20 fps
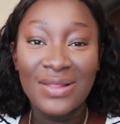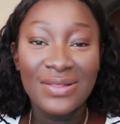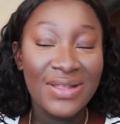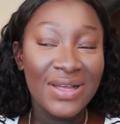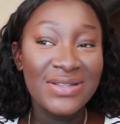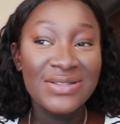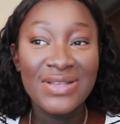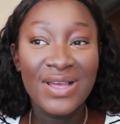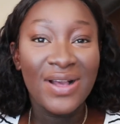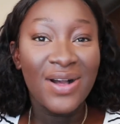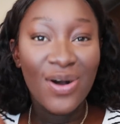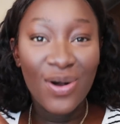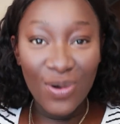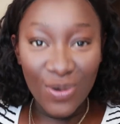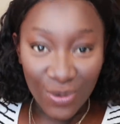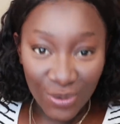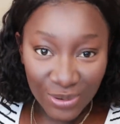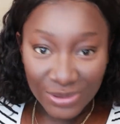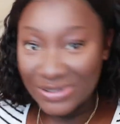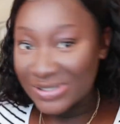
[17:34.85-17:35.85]
That's like a
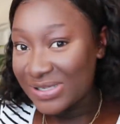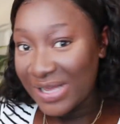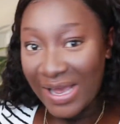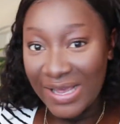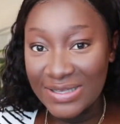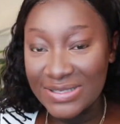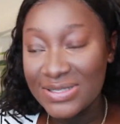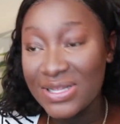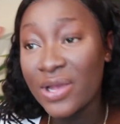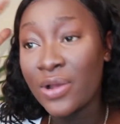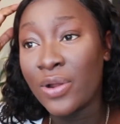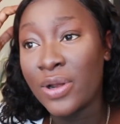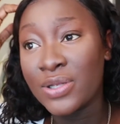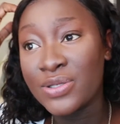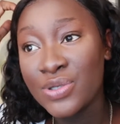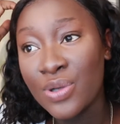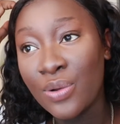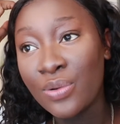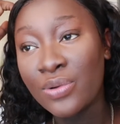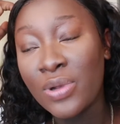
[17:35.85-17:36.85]
whole science thing on
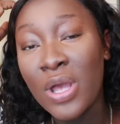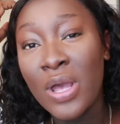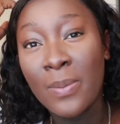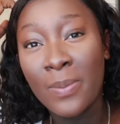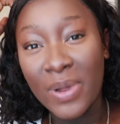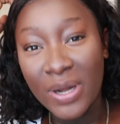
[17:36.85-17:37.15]
its own.